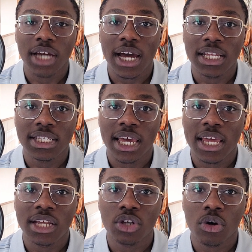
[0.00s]

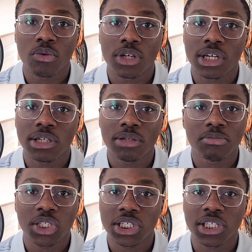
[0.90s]
Tiny10 is only
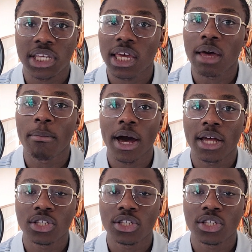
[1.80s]
6 gigabytes,